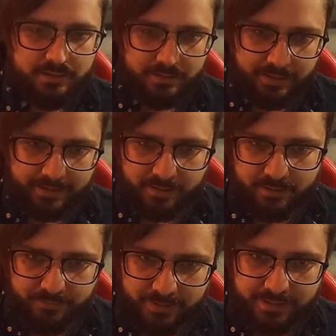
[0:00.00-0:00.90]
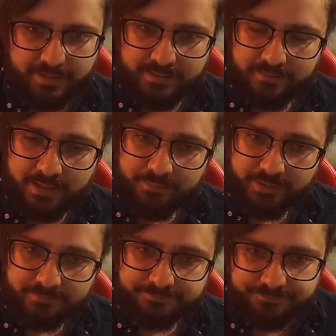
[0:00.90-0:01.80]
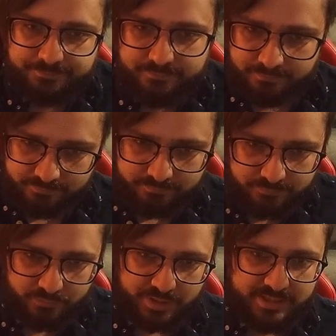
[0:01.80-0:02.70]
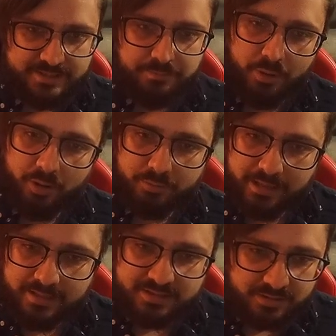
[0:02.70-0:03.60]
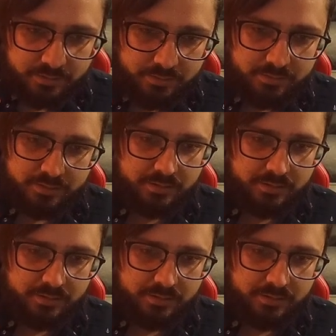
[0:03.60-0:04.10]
I got my Enlightenment, which is Paul Ra Soul.